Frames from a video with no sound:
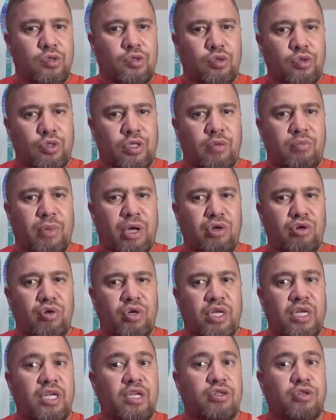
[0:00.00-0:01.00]
to the
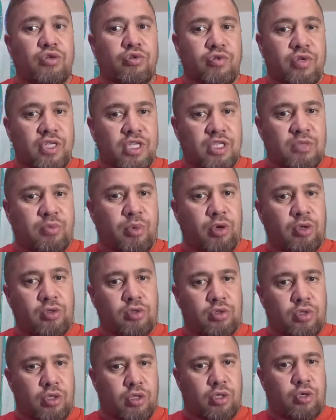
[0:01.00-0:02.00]
manuhiri to
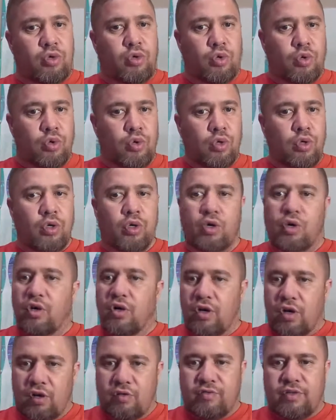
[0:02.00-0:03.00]
respond to the call
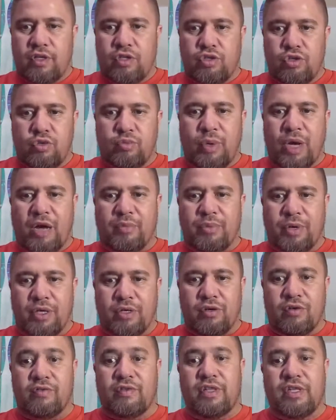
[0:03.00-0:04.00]
of the two
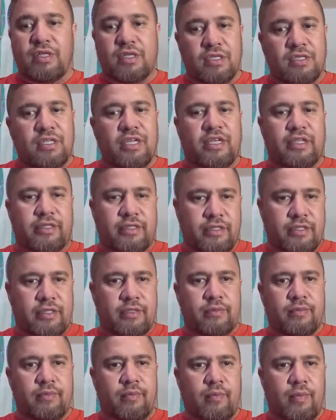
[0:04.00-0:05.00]
Pāpaku, of the deceased.
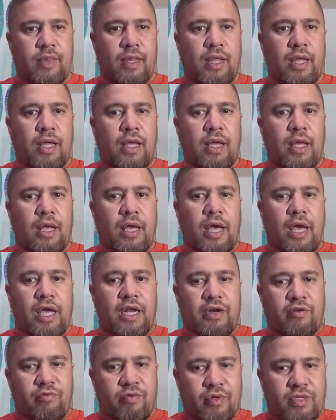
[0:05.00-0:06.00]
And in